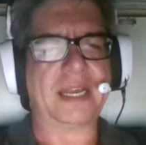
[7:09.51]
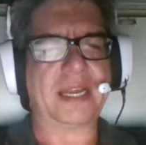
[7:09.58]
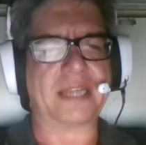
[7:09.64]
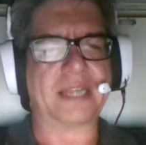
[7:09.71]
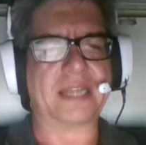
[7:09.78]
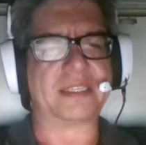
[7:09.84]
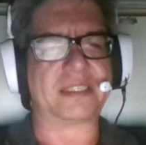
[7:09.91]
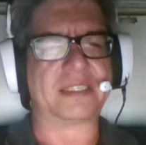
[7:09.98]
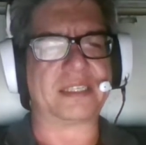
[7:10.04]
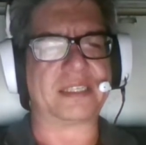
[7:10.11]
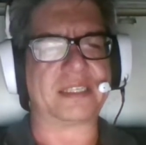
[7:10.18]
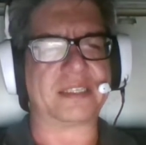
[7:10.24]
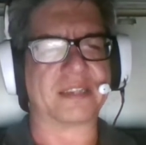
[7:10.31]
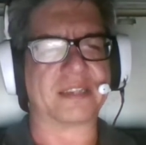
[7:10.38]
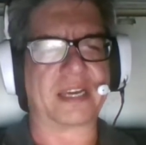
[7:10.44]
and it
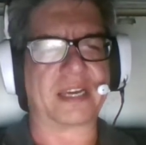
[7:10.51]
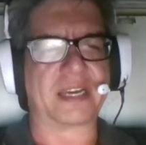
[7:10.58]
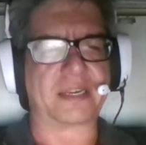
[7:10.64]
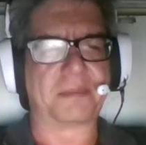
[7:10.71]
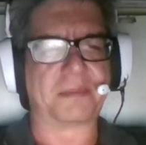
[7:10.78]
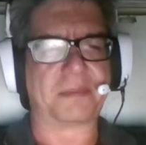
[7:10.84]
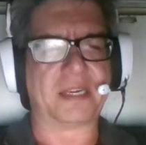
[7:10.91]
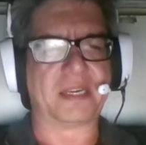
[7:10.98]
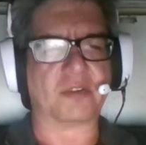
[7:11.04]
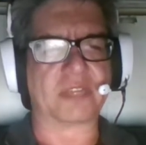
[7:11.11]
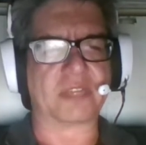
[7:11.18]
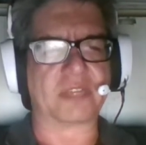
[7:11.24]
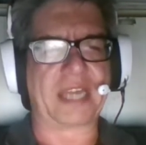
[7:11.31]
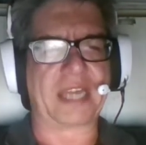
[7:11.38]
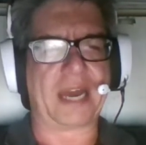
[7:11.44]
didn't like being
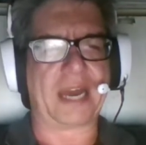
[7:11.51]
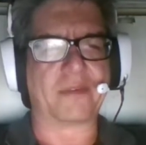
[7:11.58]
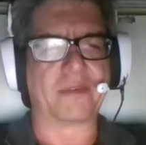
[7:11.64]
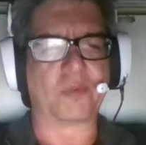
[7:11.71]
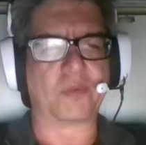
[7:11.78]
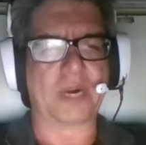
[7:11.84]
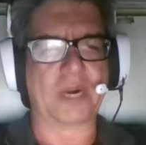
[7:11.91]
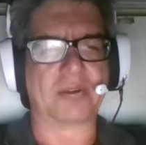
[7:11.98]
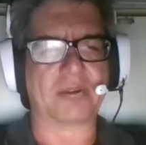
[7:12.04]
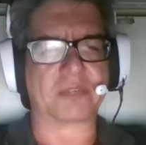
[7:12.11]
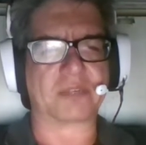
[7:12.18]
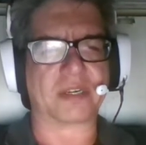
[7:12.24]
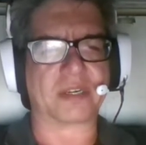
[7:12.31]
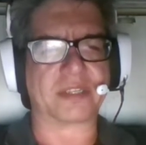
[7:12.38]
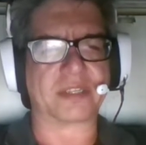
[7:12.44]
only half wound
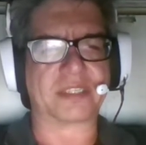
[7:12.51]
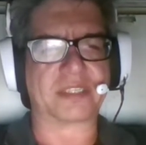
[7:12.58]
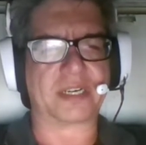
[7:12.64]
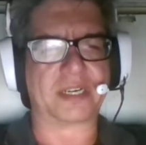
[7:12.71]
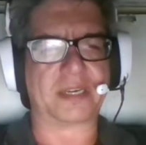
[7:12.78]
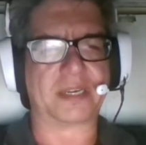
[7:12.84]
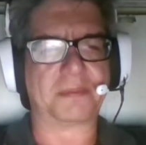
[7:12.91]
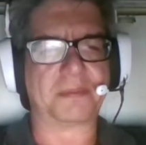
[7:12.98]
all the time.